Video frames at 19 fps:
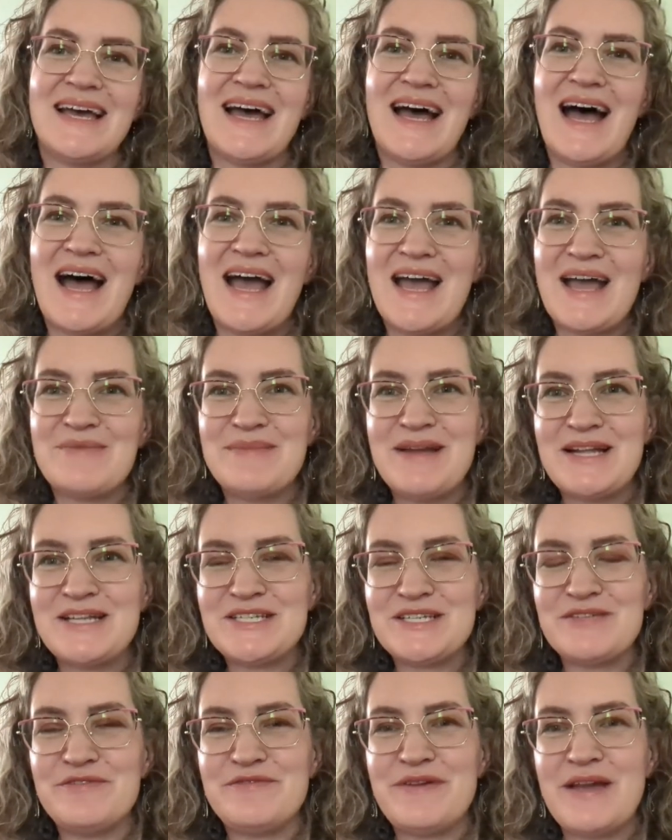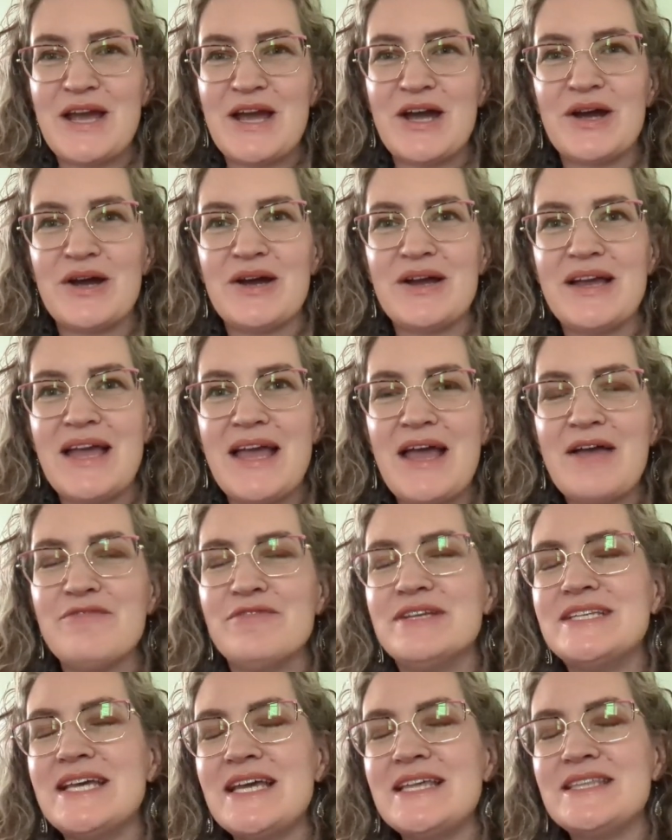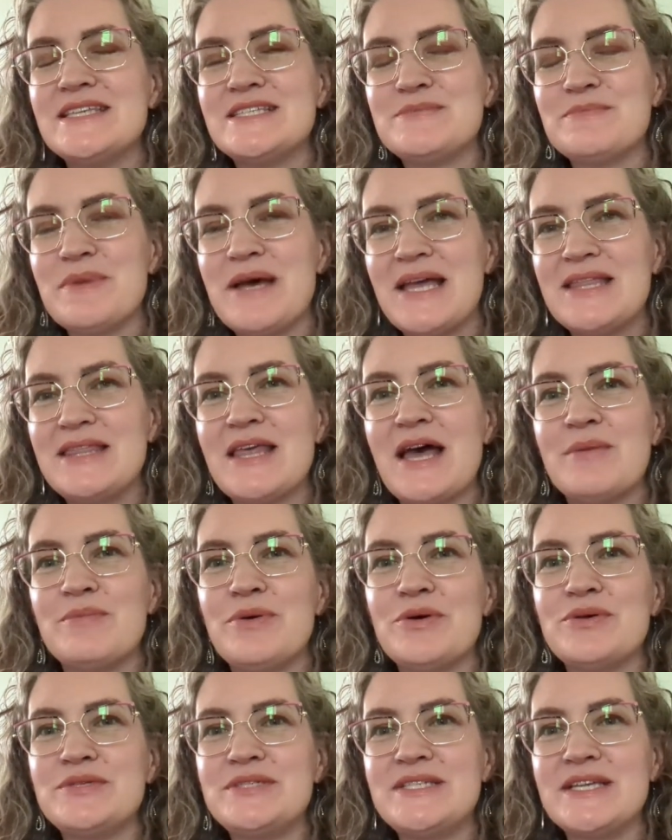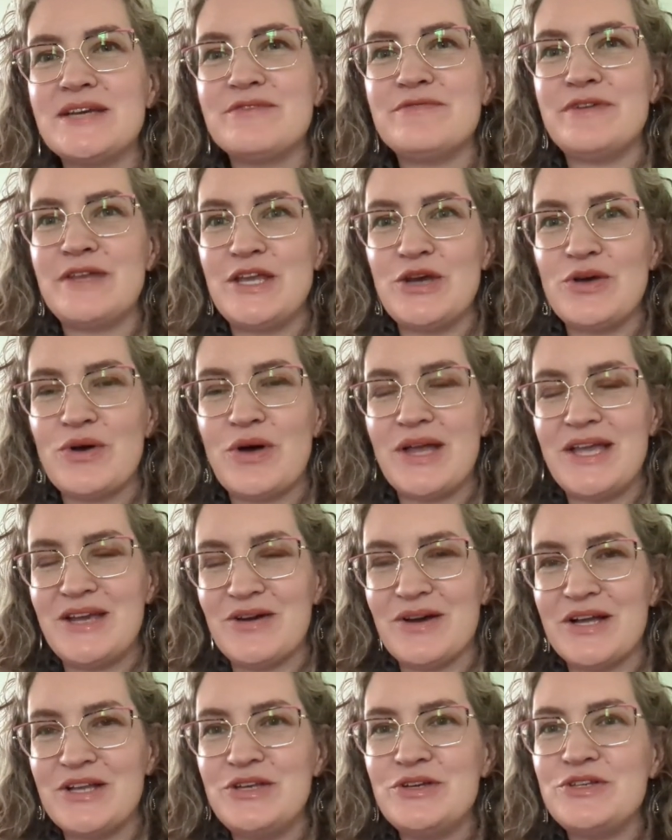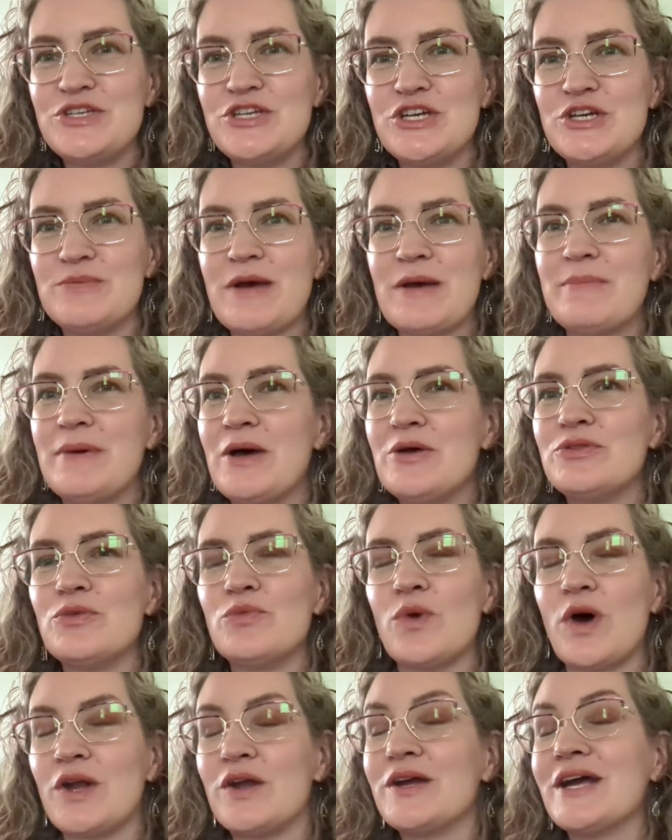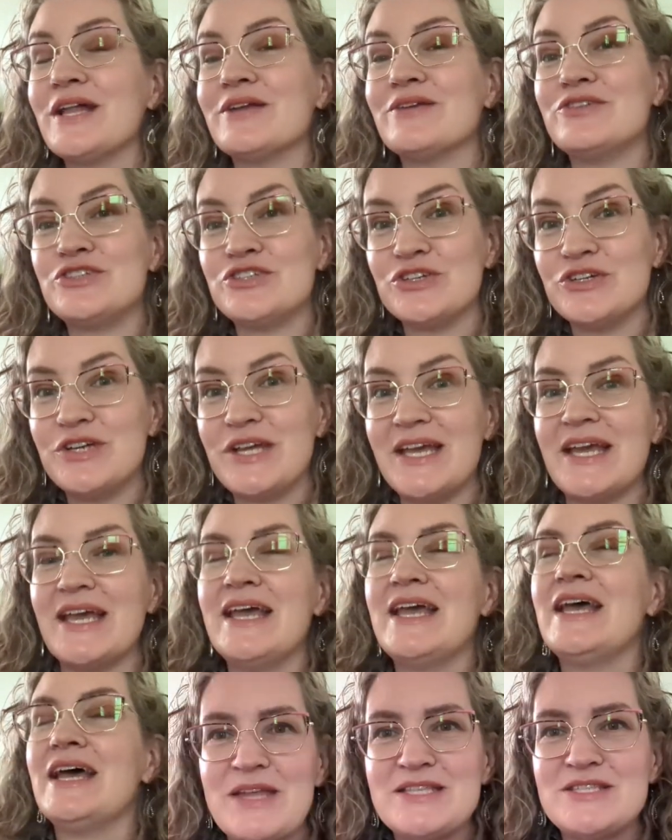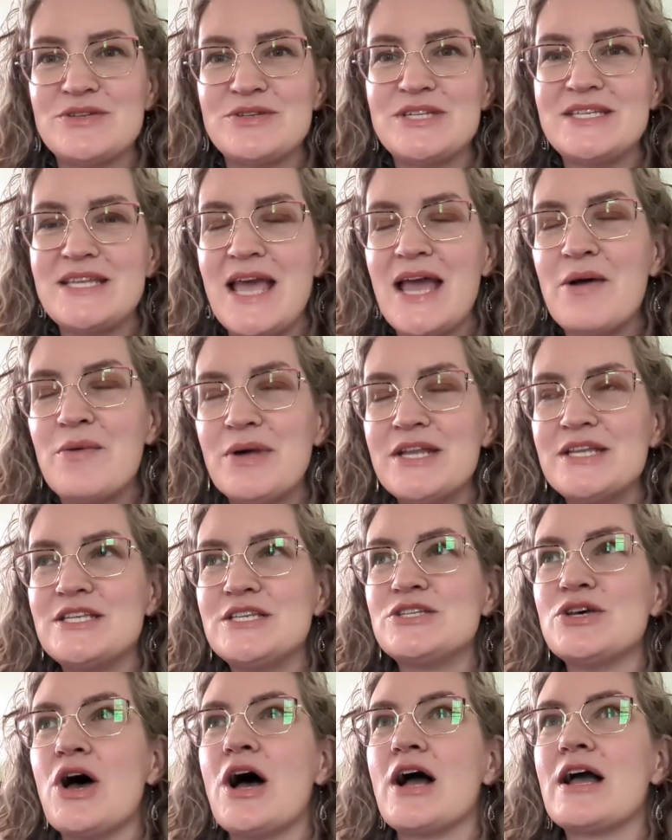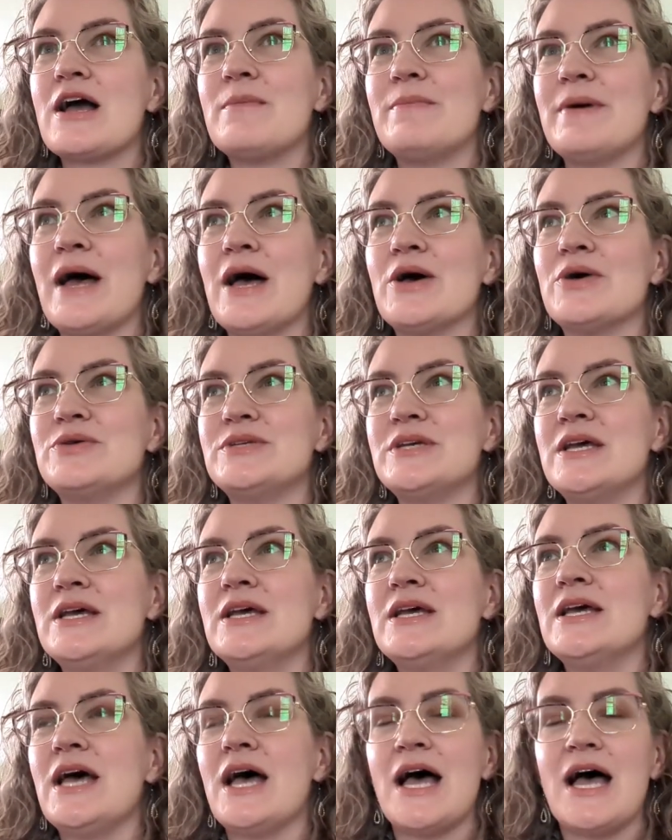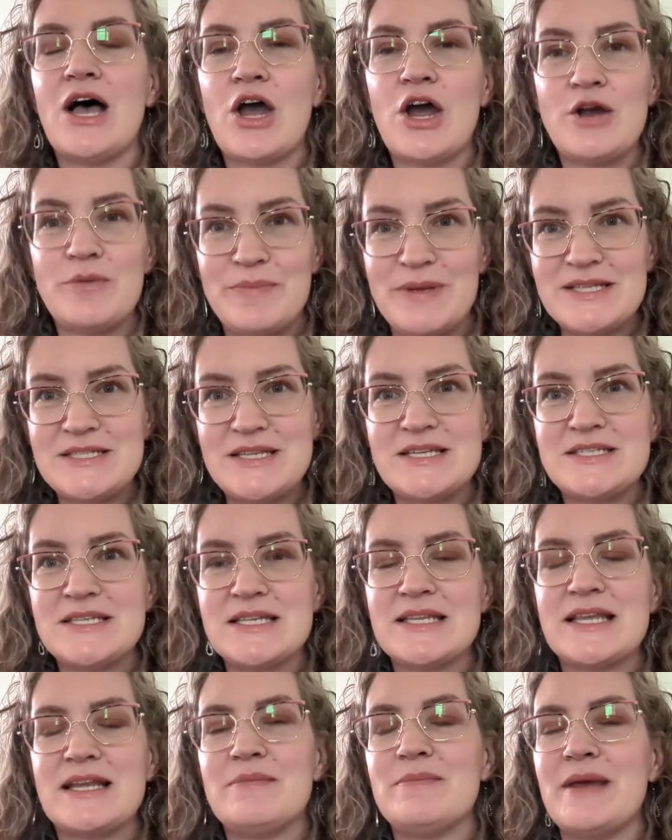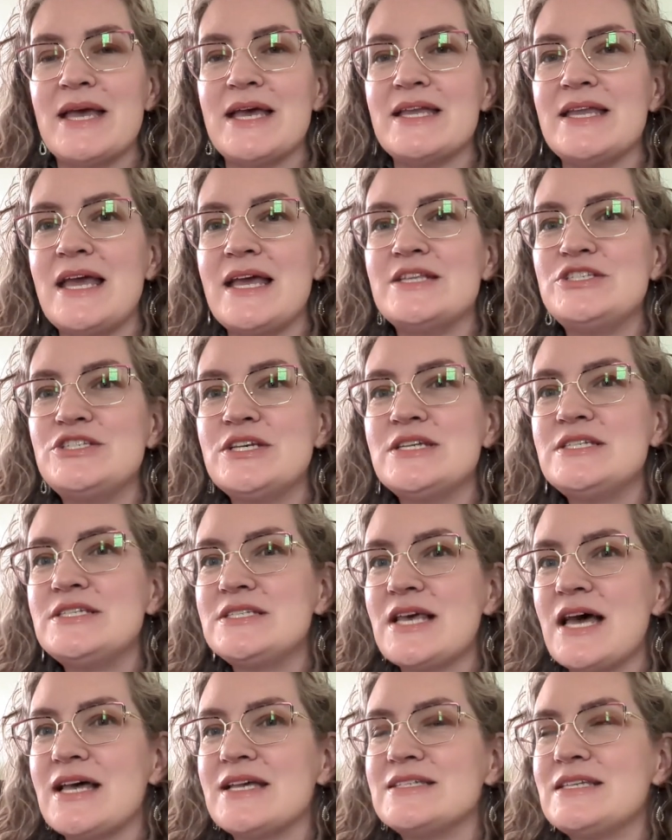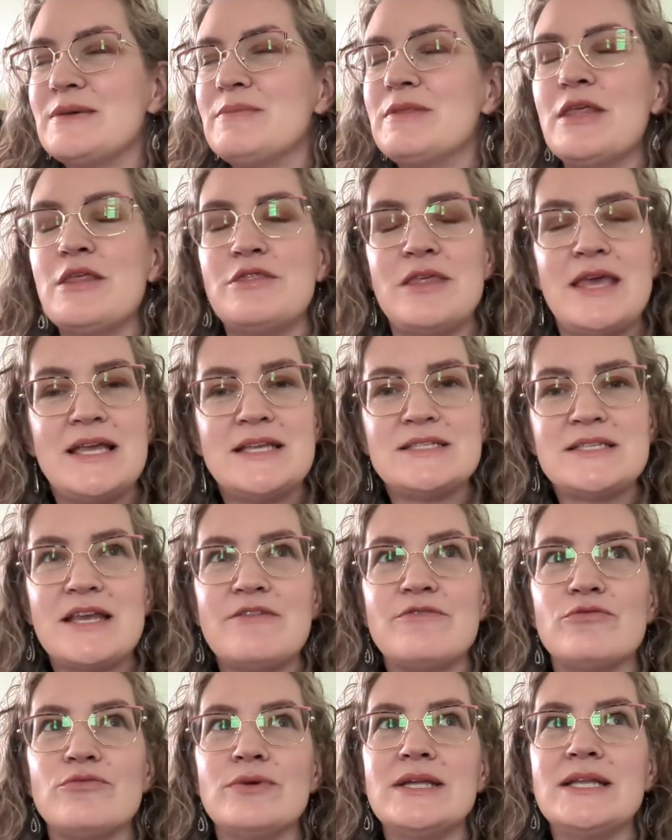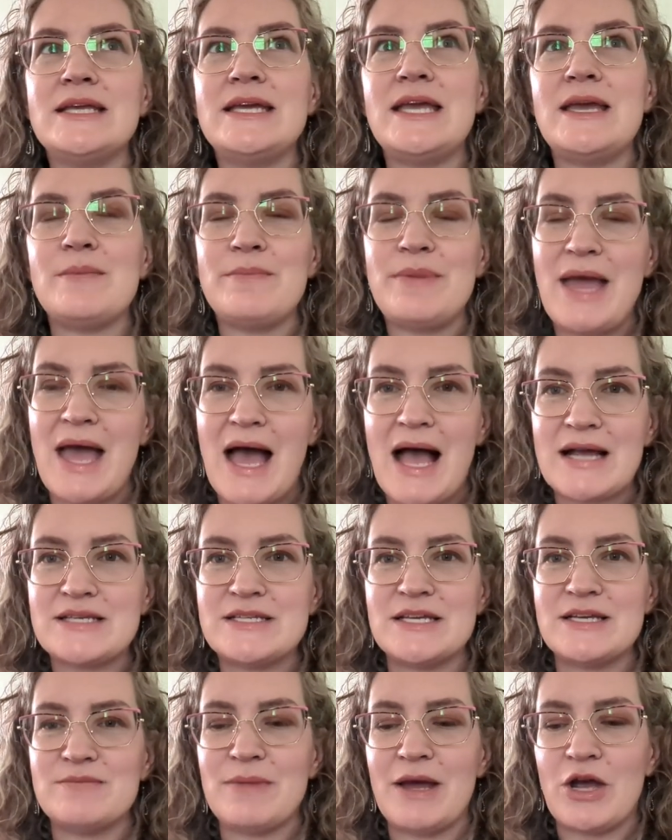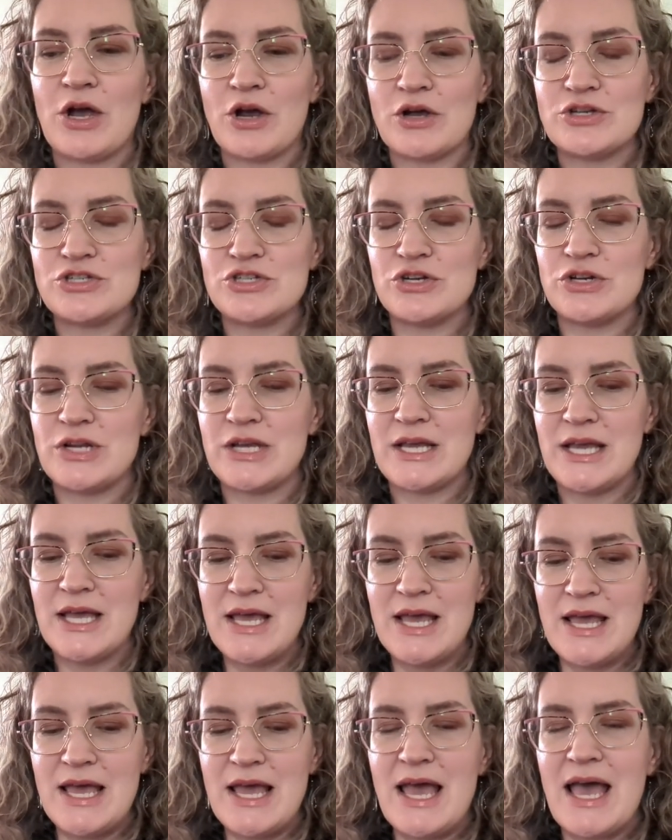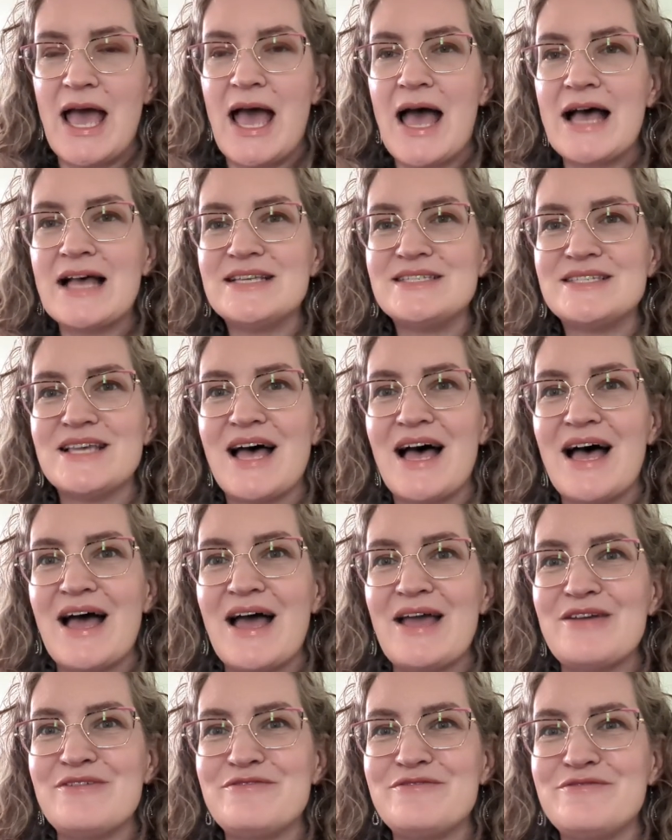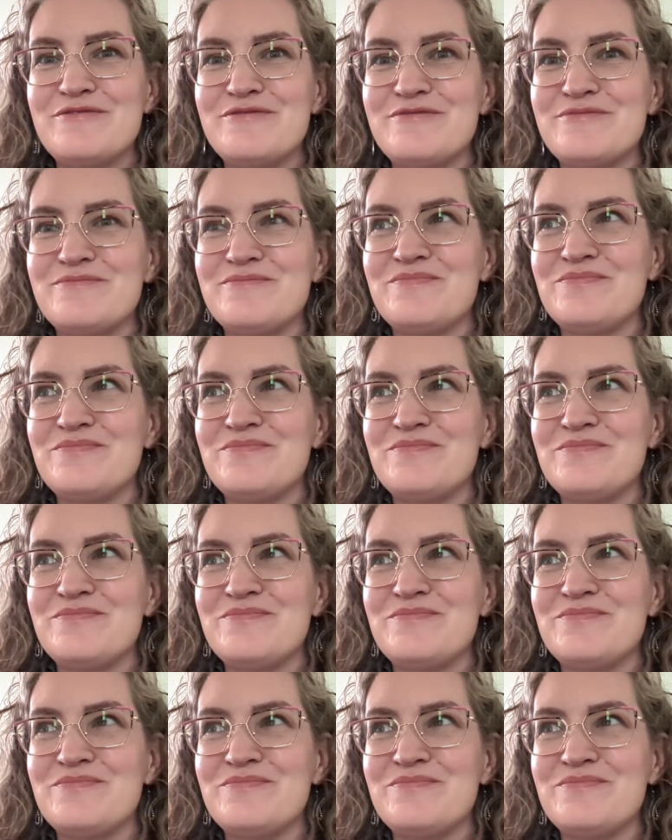Hi, I'm Angela Fehr. Every day this month, I'm posting a video here on YouTube about the watercolor journey. And so today I wanted to talk about uh, art business a little bit and just uh, some of the things that have really impacted my art journey as I've